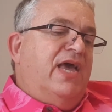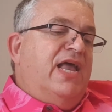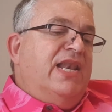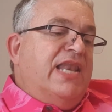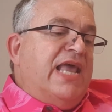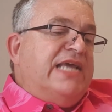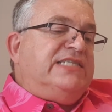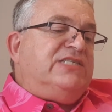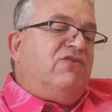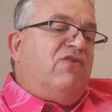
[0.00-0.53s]

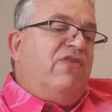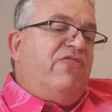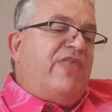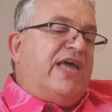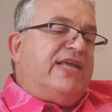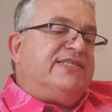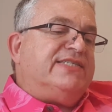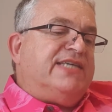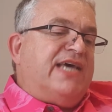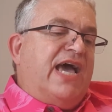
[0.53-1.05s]
Later on
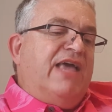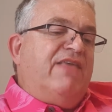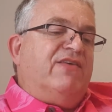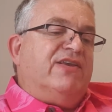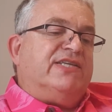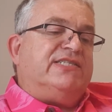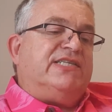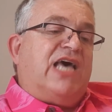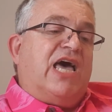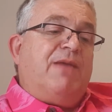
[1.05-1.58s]
that day, the
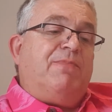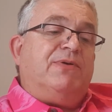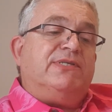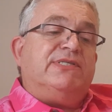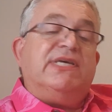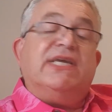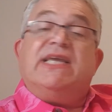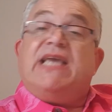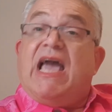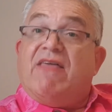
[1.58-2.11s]
disciples
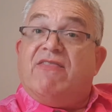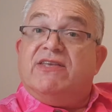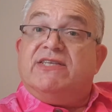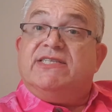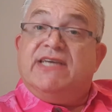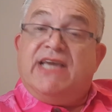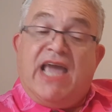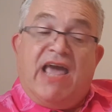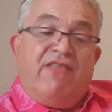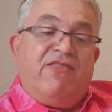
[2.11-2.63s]
had gathered
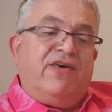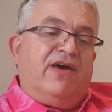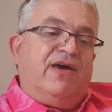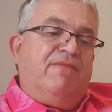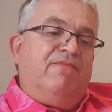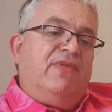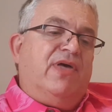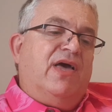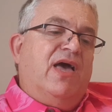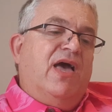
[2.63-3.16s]
together,
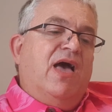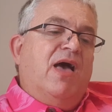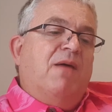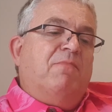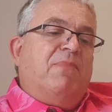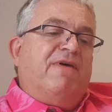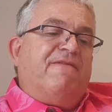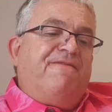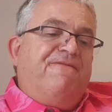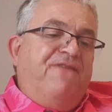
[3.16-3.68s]

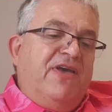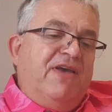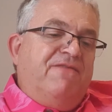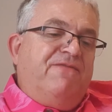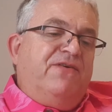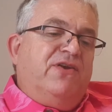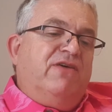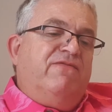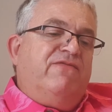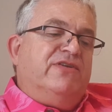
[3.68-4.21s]
but
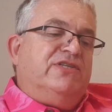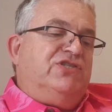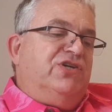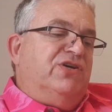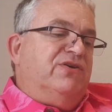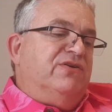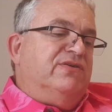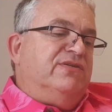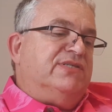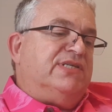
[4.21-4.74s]
fearful of the
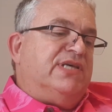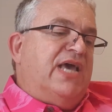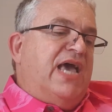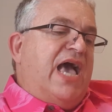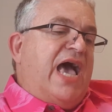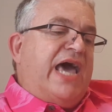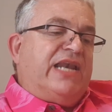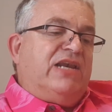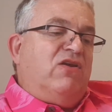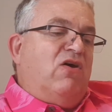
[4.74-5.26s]
Jews,
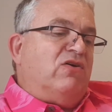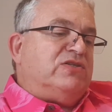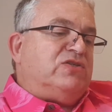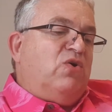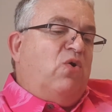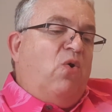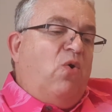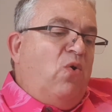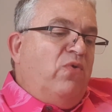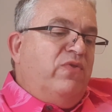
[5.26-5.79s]
had locked
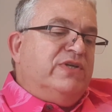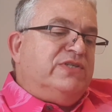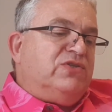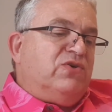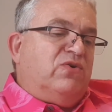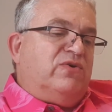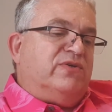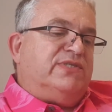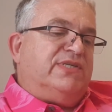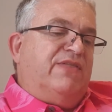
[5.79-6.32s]
all the
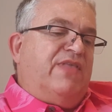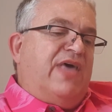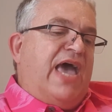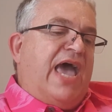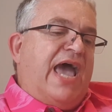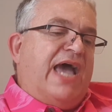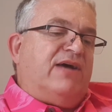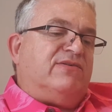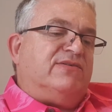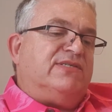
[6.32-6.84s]
doors in the
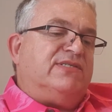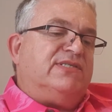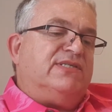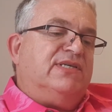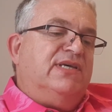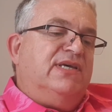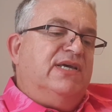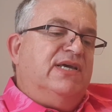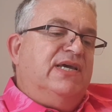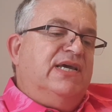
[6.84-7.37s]
house.
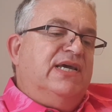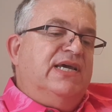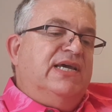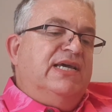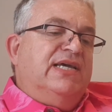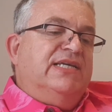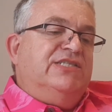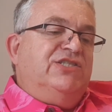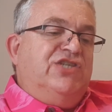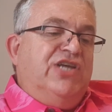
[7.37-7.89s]

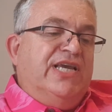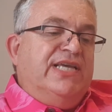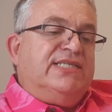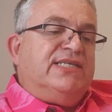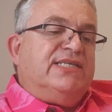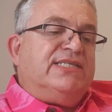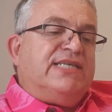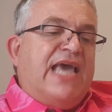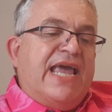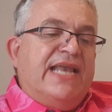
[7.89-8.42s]

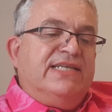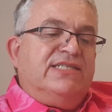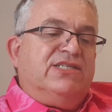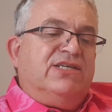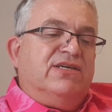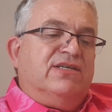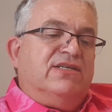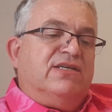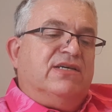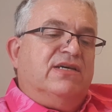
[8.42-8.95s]
Jesus
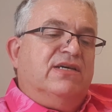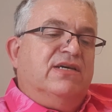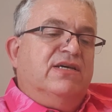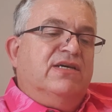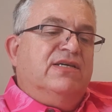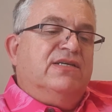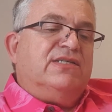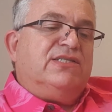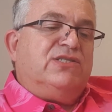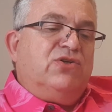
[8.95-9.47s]
entered,
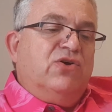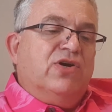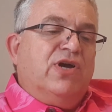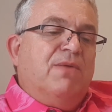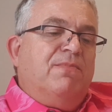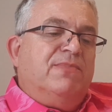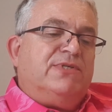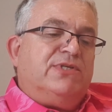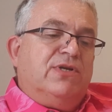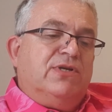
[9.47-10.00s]

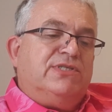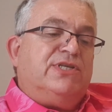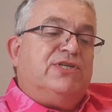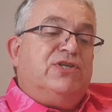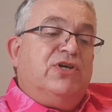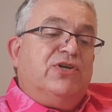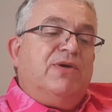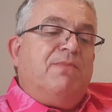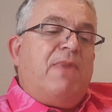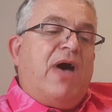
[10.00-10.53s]

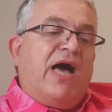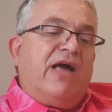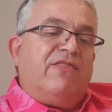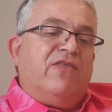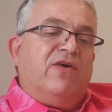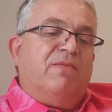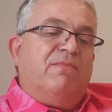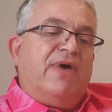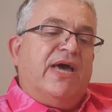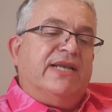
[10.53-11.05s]
stood among
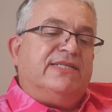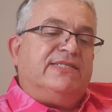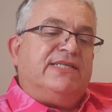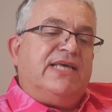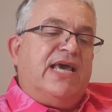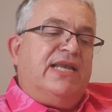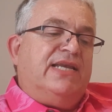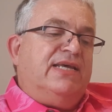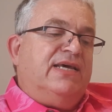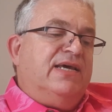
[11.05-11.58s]
them and
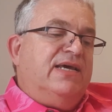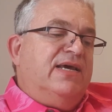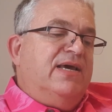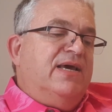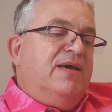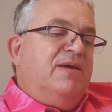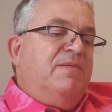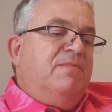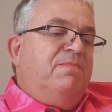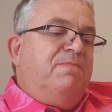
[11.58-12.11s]
said,
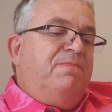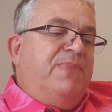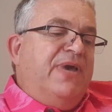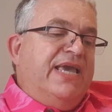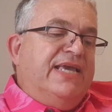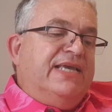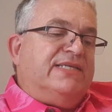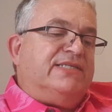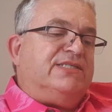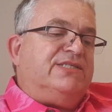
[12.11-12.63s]

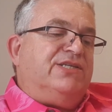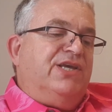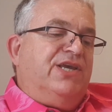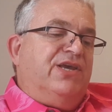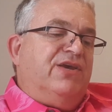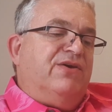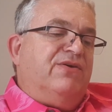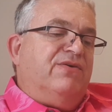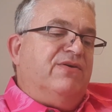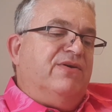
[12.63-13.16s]
"Peace to
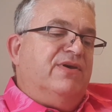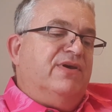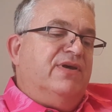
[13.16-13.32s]
you."